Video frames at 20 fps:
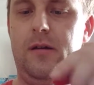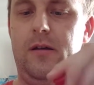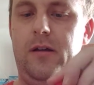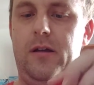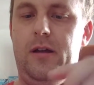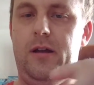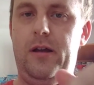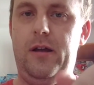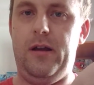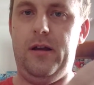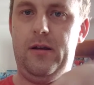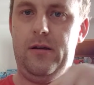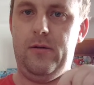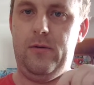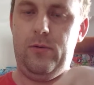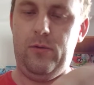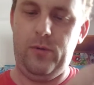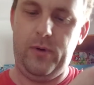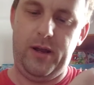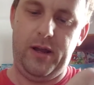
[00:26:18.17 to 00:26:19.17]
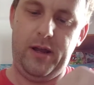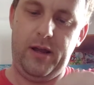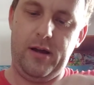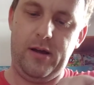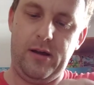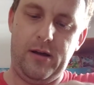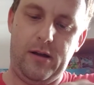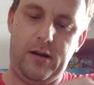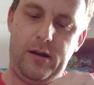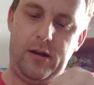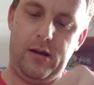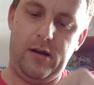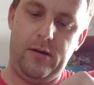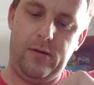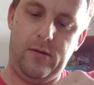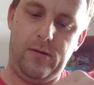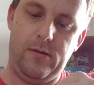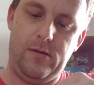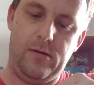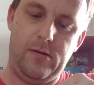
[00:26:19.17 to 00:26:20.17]
in we go.
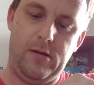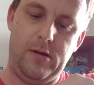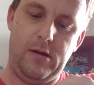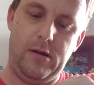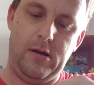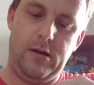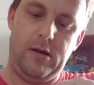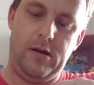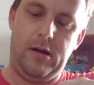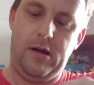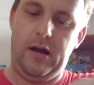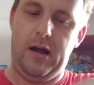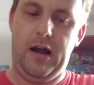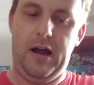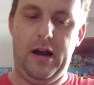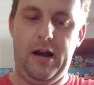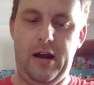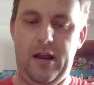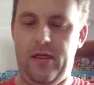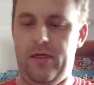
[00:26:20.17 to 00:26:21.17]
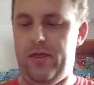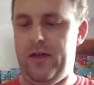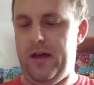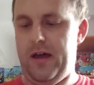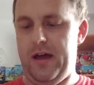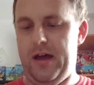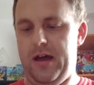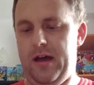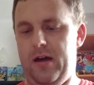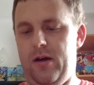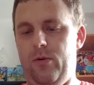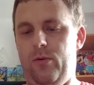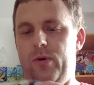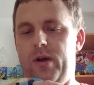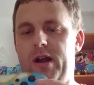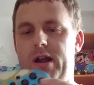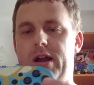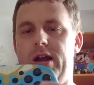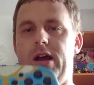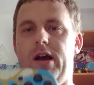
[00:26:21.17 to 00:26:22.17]
And there
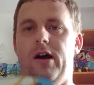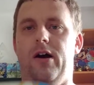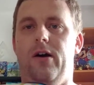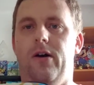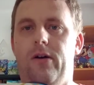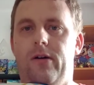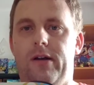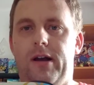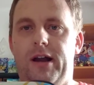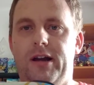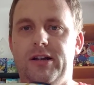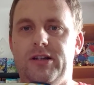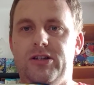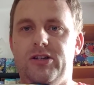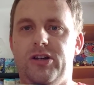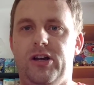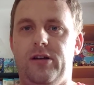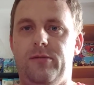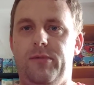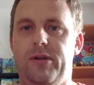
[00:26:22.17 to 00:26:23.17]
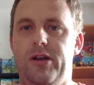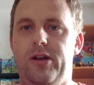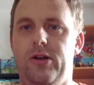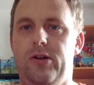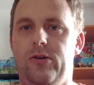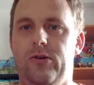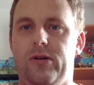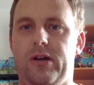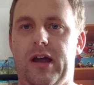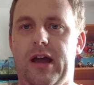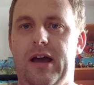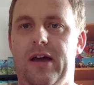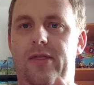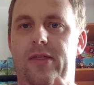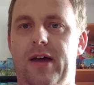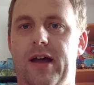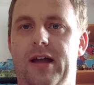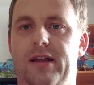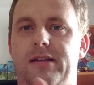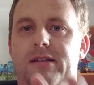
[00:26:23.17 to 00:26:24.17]
we are, ladies and gentlemen. Look at
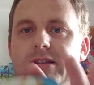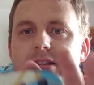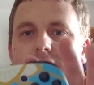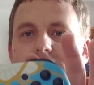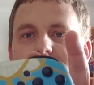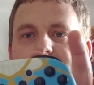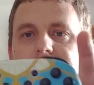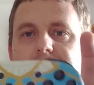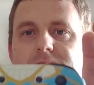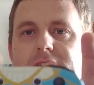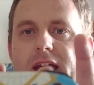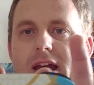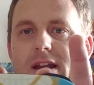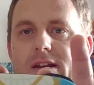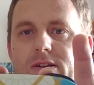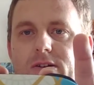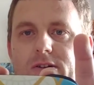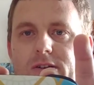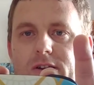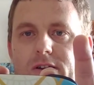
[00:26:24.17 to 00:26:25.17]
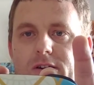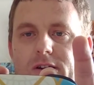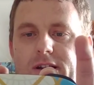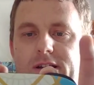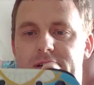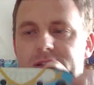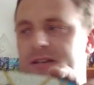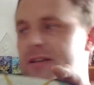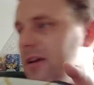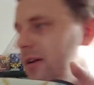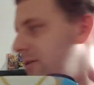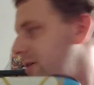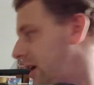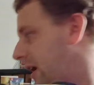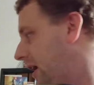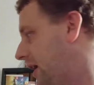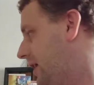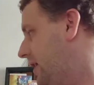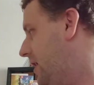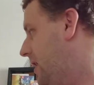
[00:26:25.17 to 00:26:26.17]
that. Doesn't that look nice? Okay.